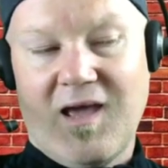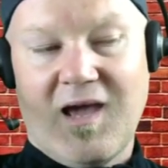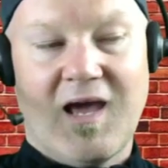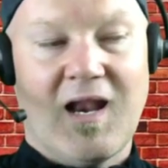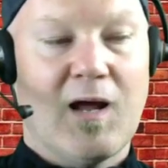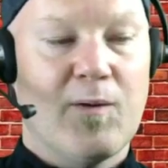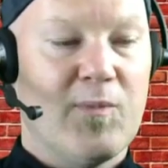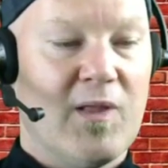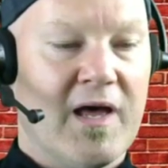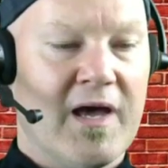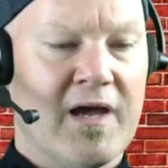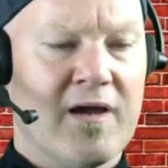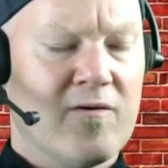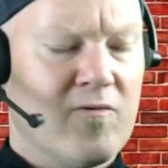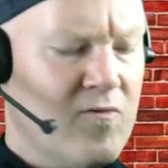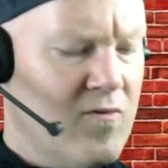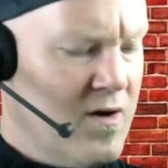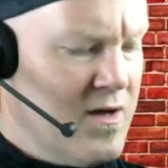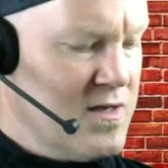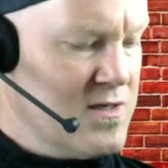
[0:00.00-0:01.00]
And I'm
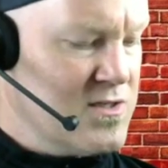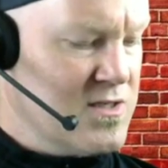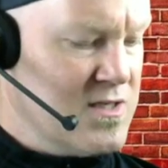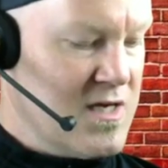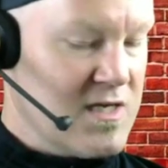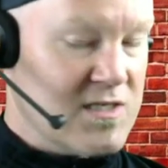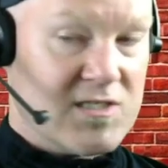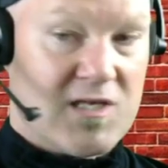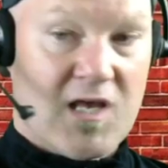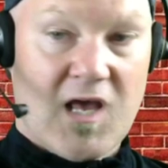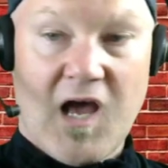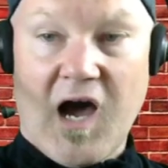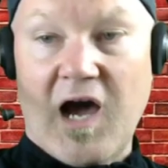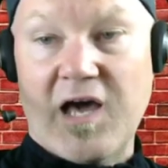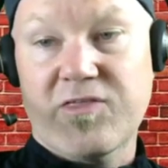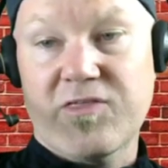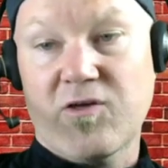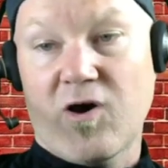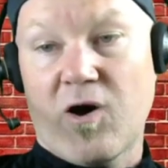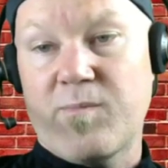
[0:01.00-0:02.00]
like, what is this?
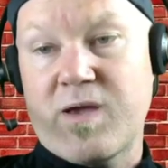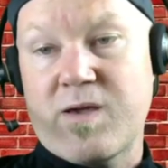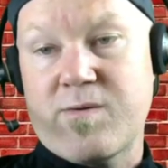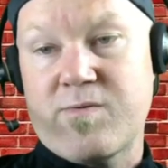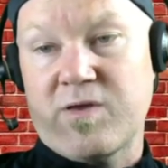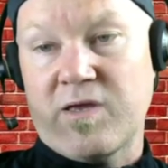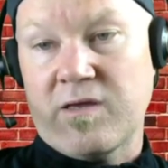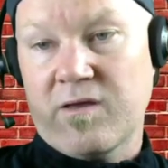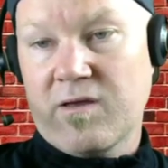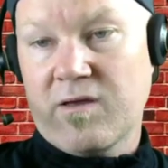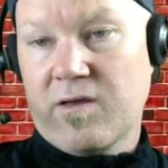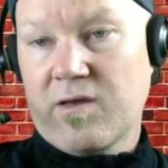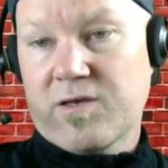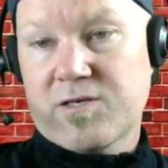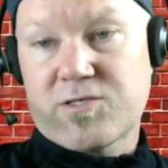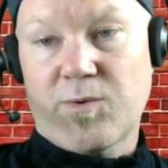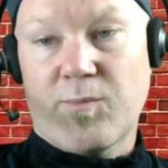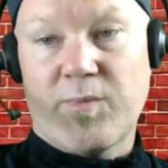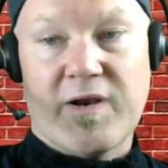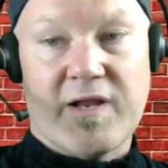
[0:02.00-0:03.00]
I thought maybe
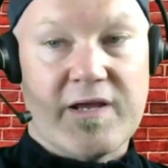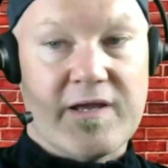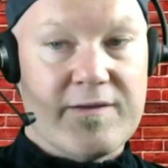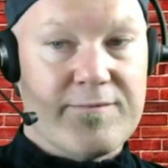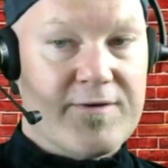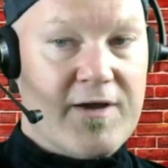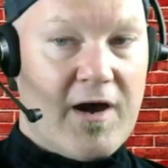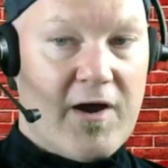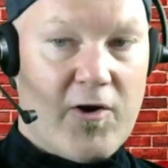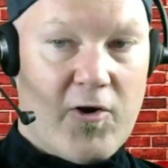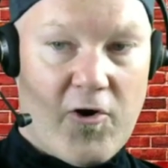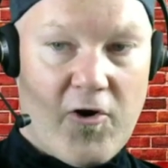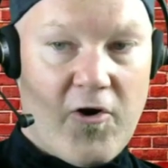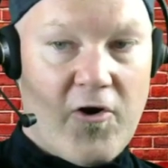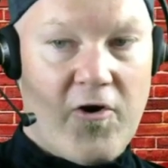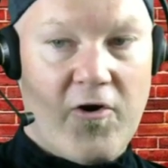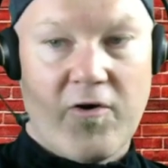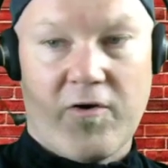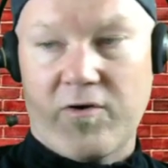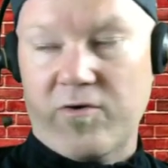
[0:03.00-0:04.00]
somebody got
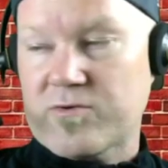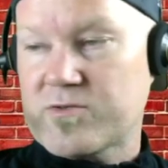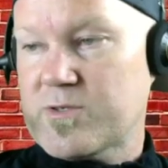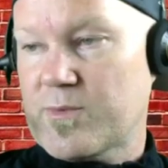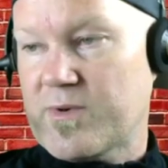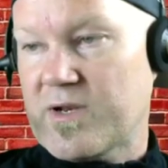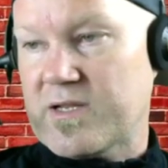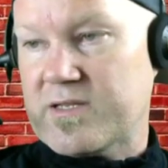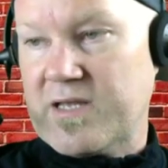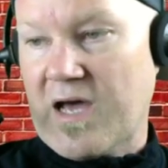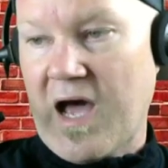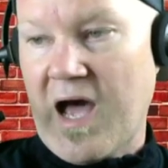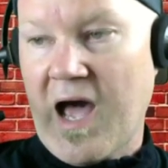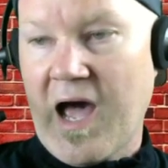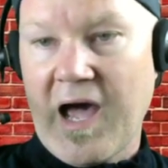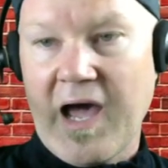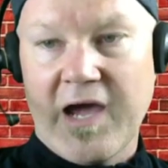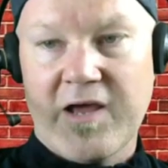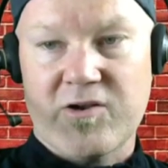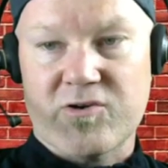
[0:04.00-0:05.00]
hurt or somebody
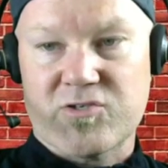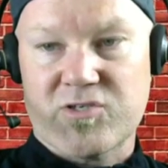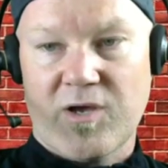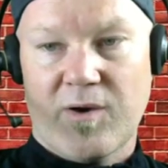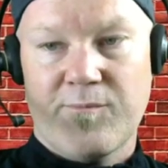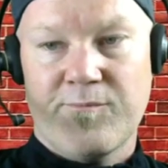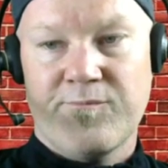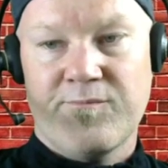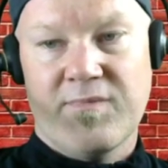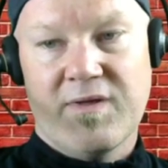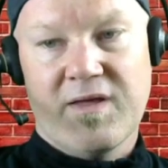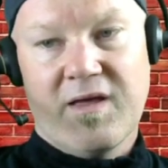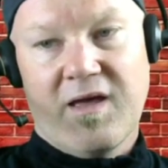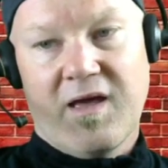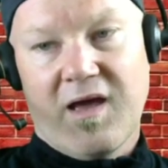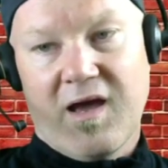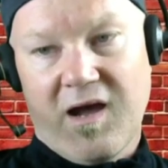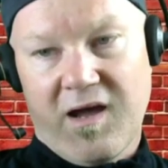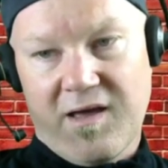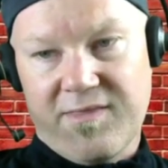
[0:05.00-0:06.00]
died or something.
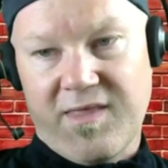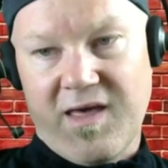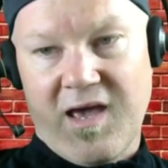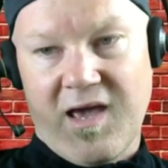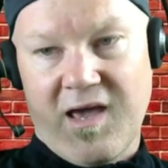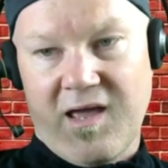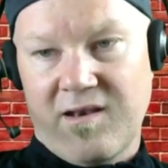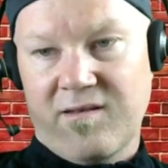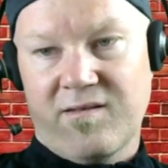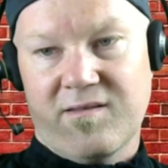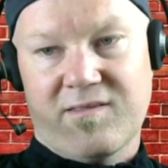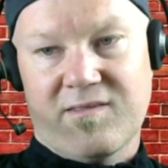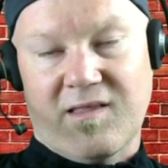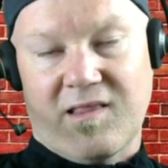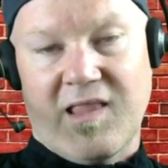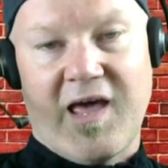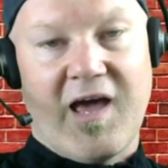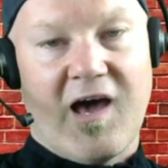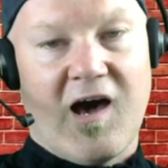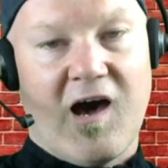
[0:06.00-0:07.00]
And then the
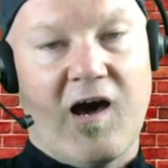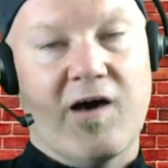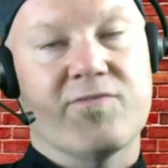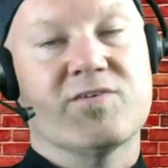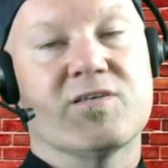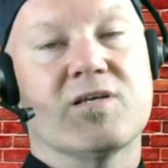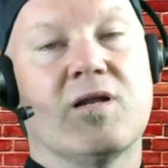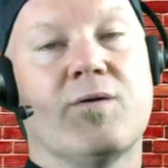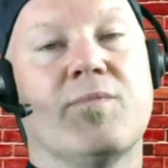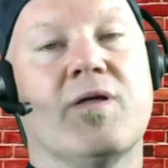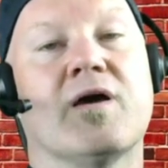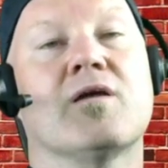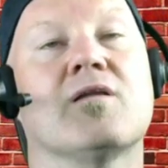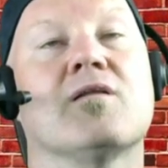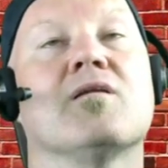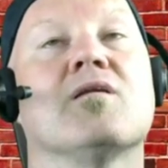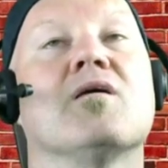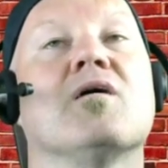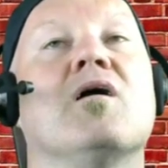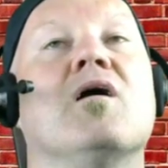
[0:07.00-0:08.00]
layoffs. And I'm like,
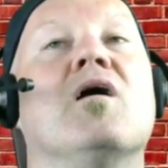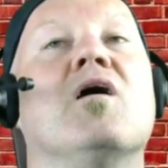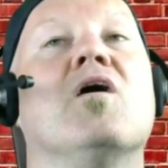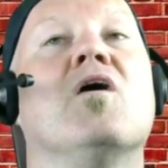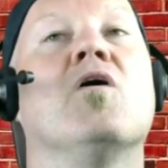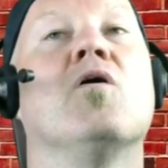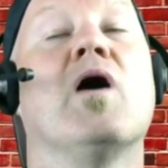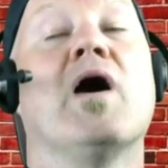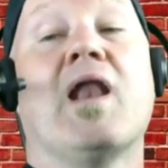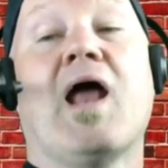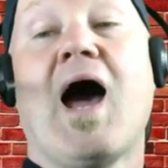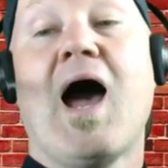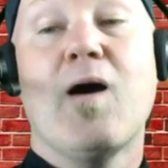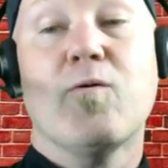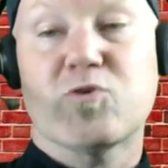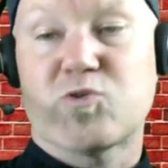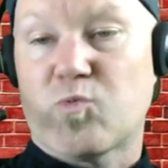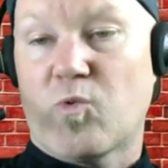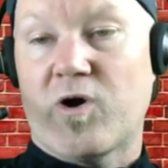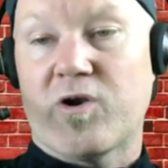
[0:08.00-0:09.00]
no. And I
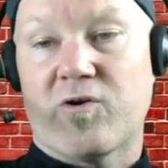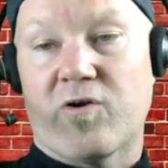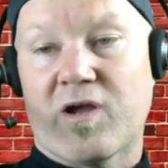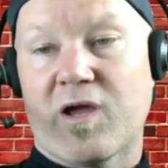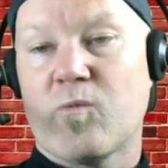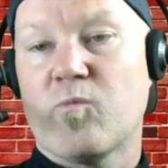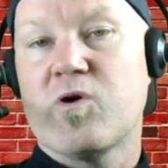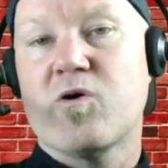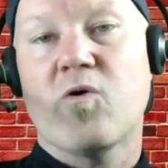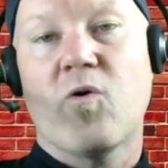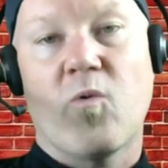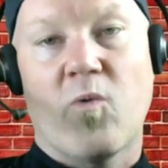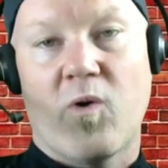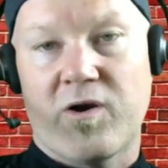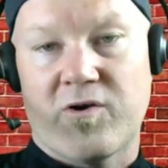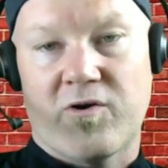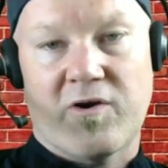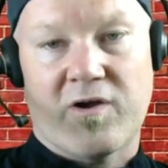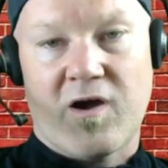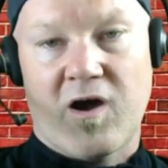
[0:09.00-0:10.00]
was wondering, and we were
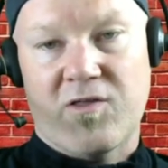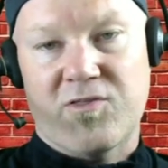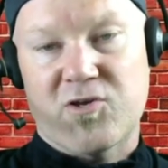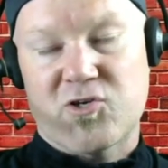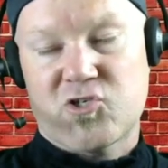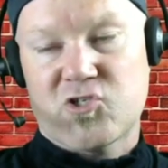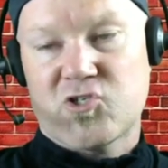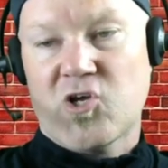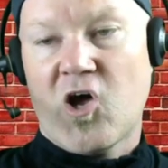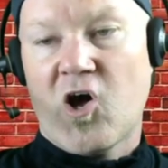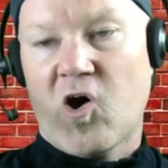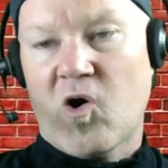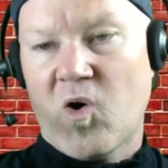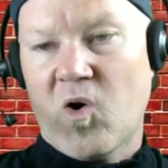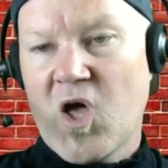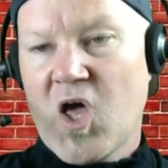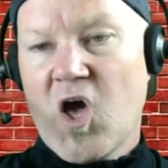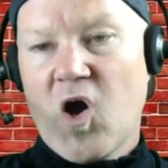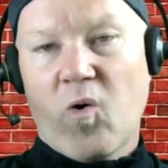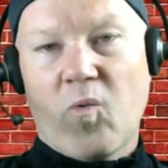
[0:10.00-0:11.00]
wondering on this show,
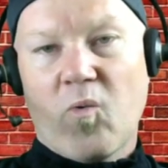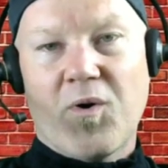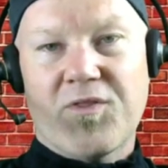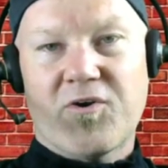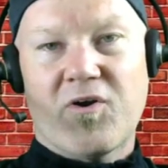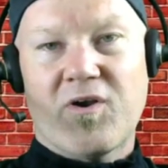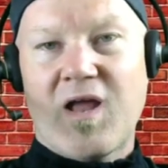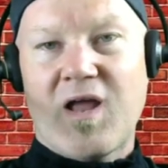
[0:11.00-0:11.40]
whether